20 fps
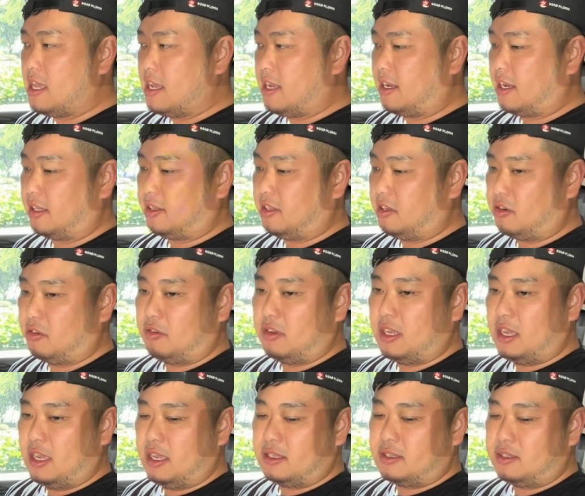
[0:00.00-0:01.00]
Category
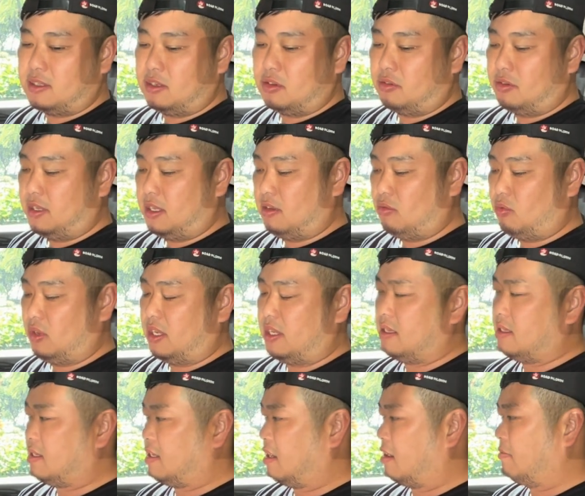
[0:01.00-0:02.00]
A COE
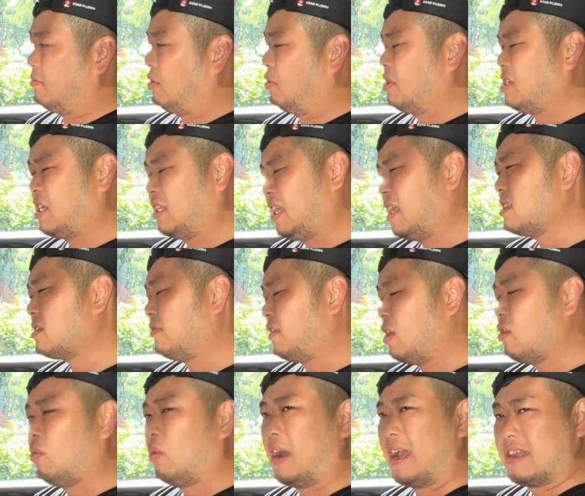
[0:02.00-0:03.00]
within Singapore, which I think is a very
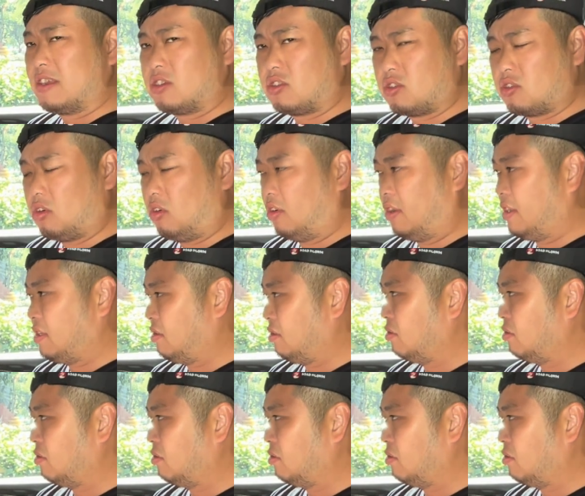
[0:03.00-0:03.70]
wise choice.